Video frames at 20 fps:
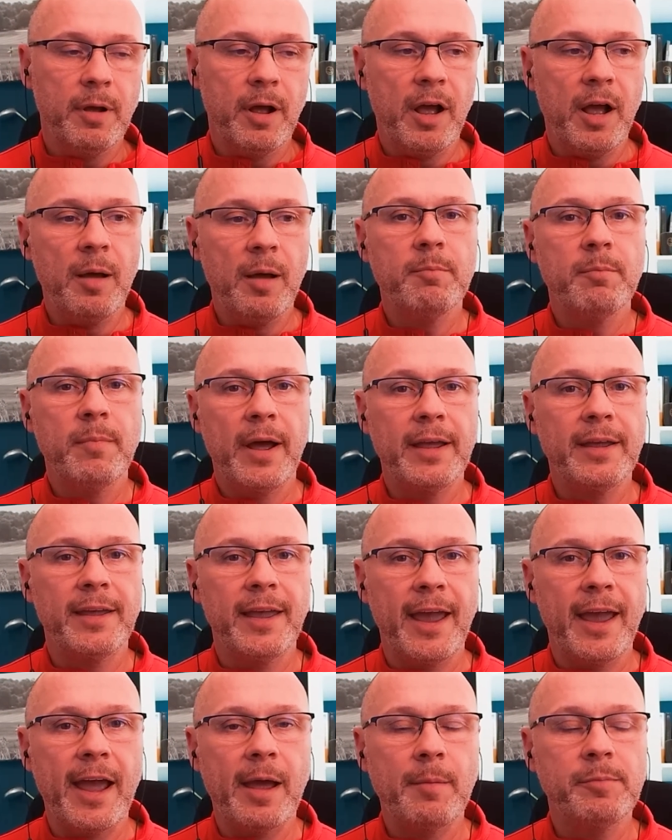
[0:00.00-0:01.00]
up my
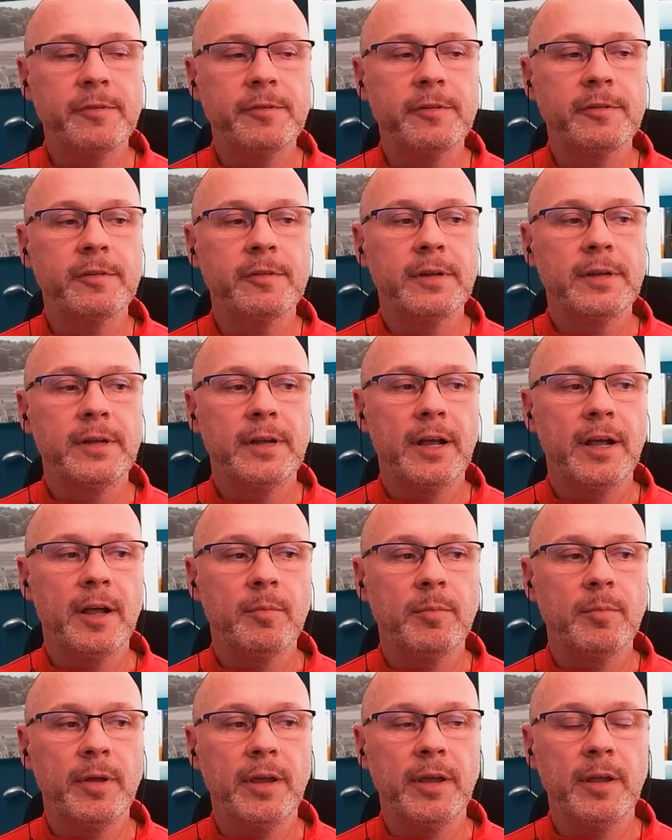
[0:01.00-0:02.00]
gaps
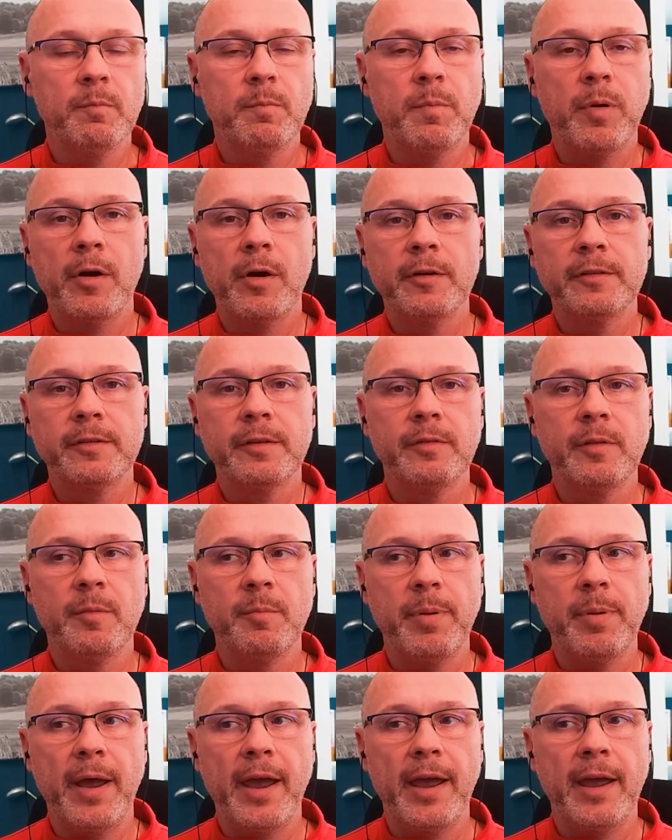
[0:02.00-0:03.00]
in parts of the
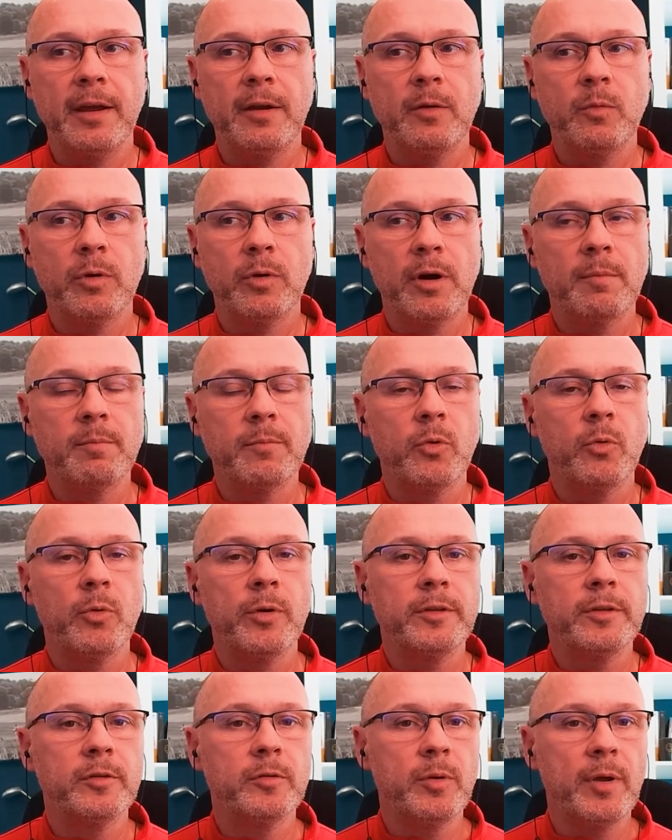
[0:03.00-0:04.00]
bag where I'm
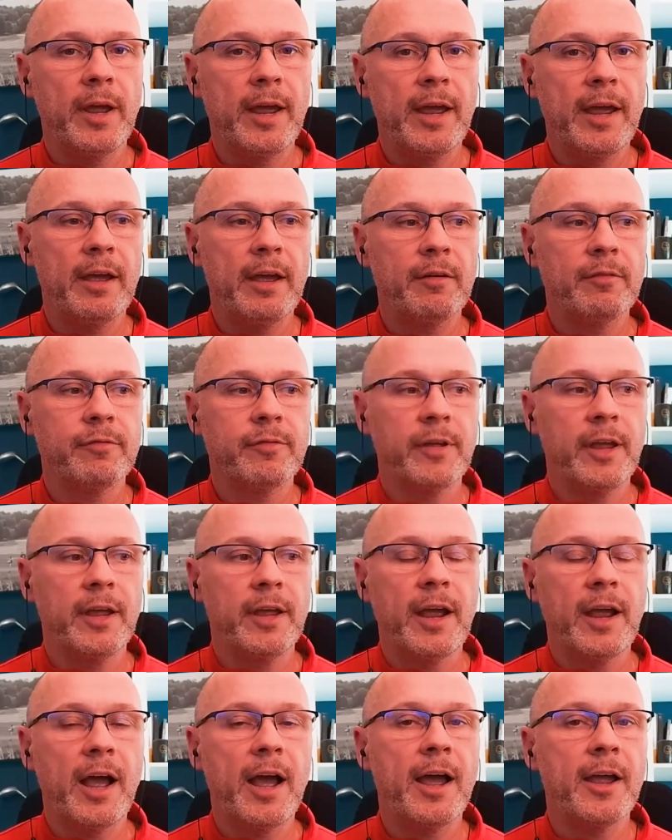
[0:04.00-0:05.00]
going to have
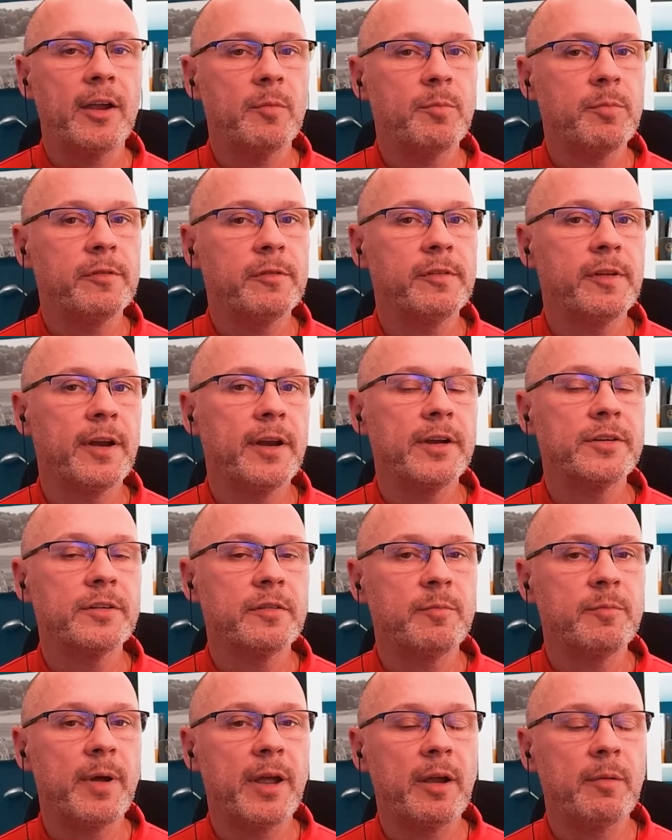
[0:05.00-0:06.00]
a higher percentage
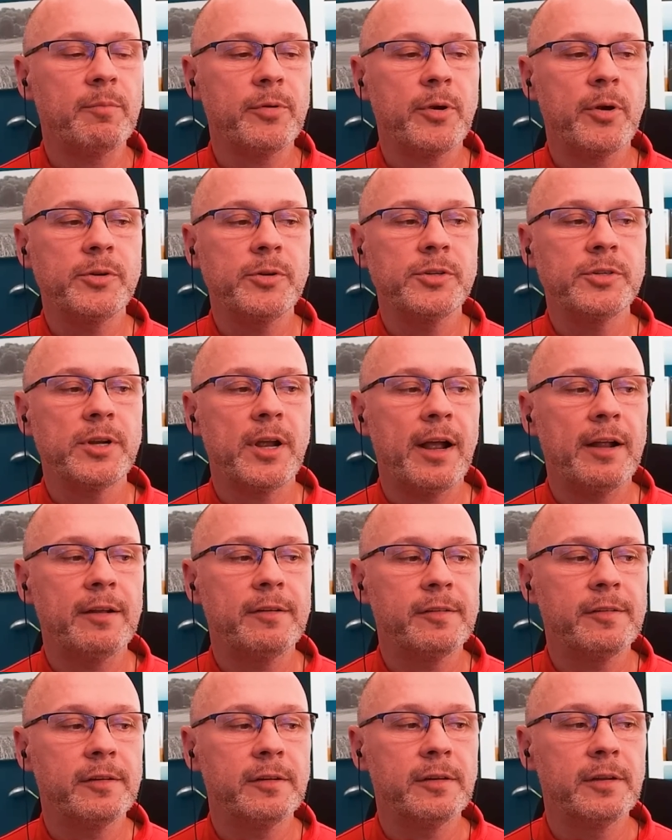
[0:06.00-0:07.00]
of my approach
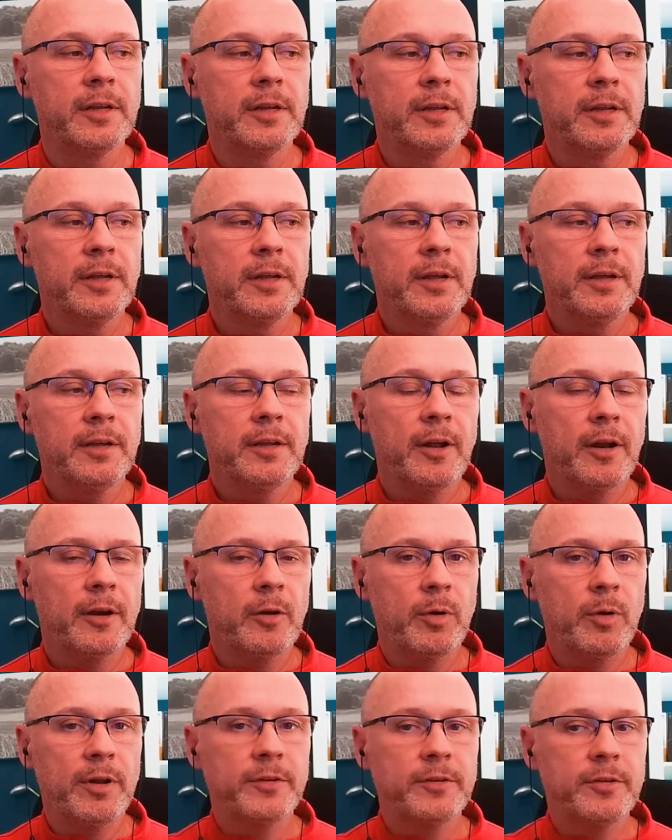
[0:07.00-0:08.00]
shots. And I
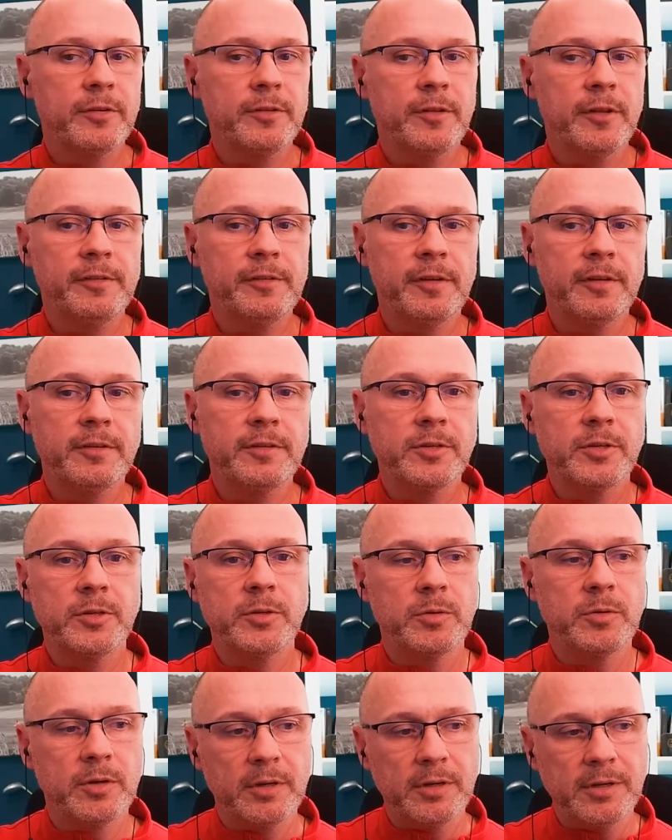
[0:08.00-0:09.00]
don't want to turn this
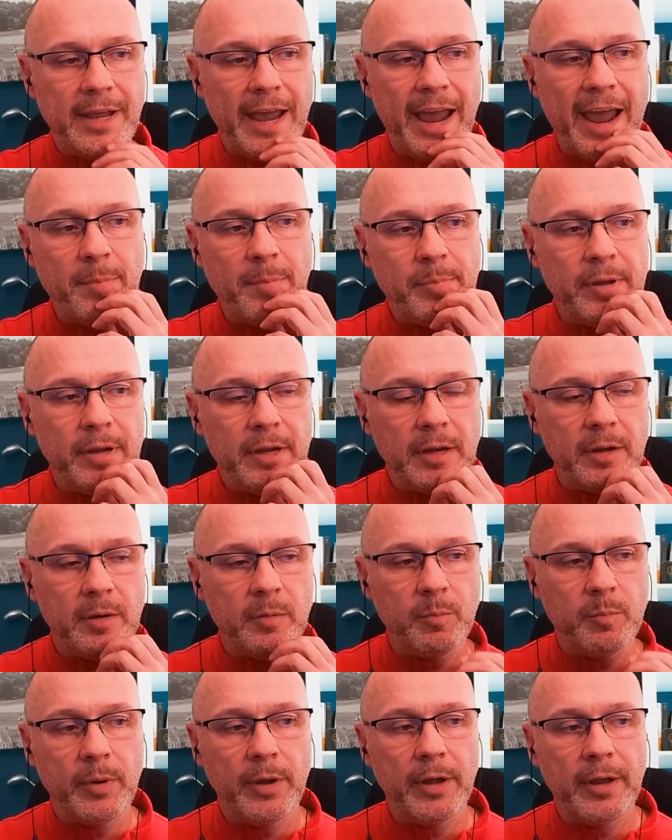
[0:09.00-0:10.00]
into
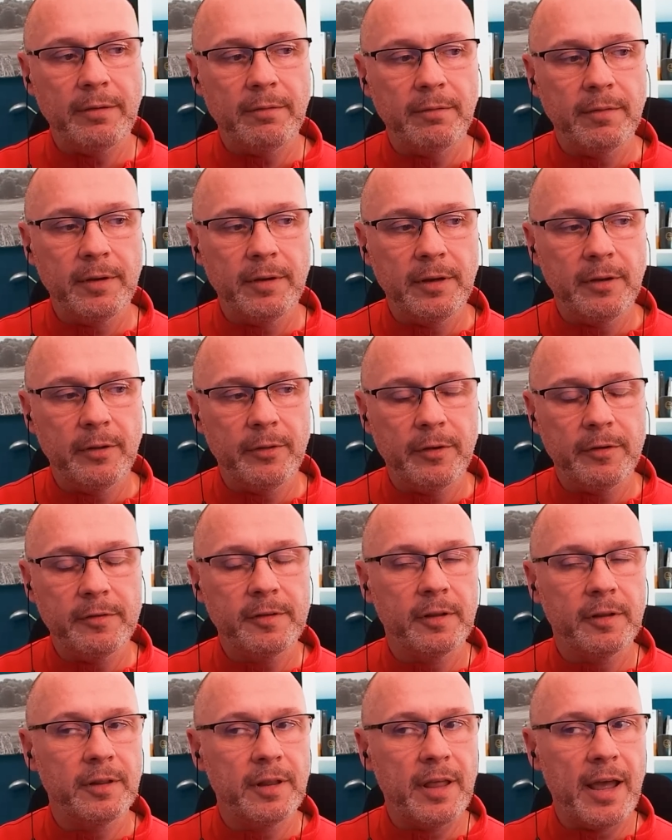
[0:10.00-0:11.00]
gapping, but
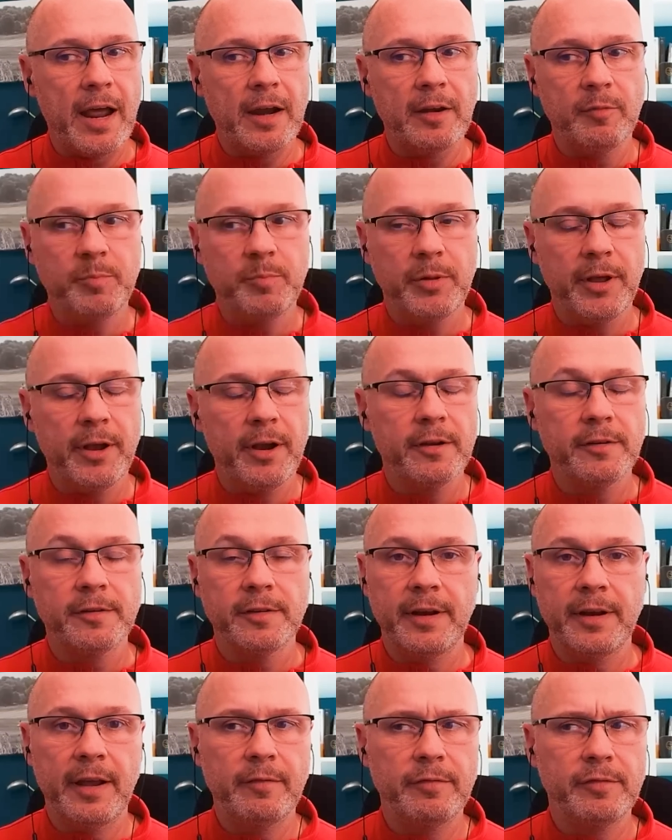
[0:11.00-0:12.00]
there's a lot of players
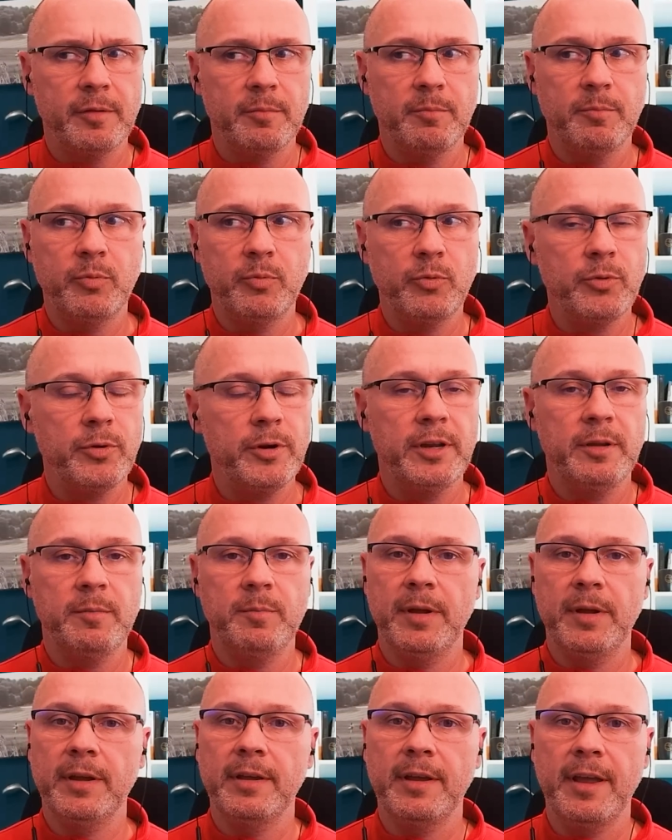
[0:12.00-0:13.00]
that have some pretty
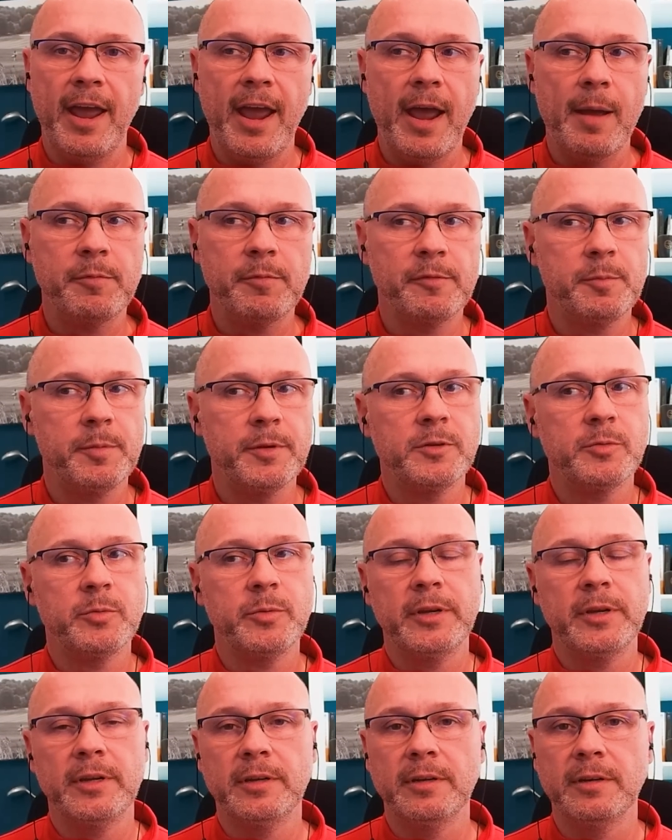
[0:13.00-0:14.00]
big gaps
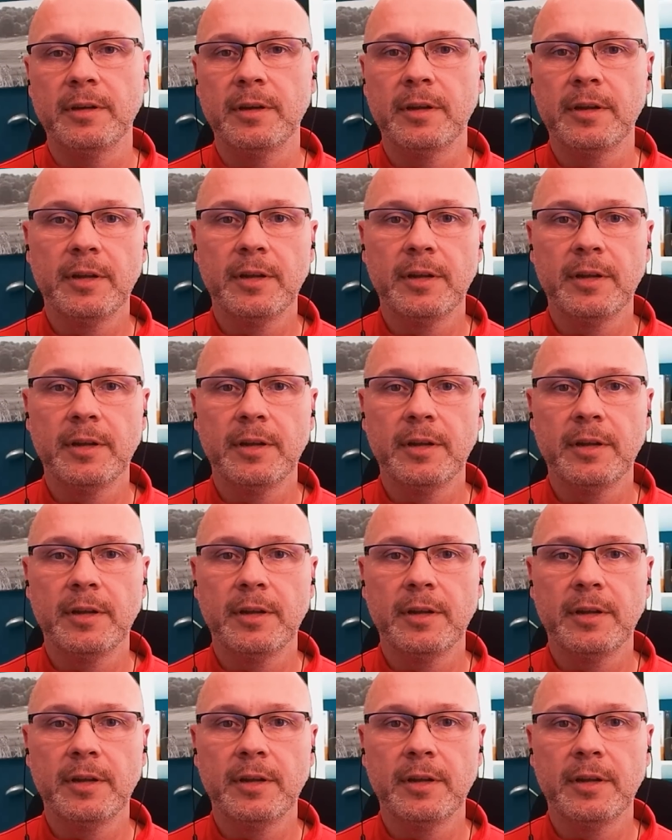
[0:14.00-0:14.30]
between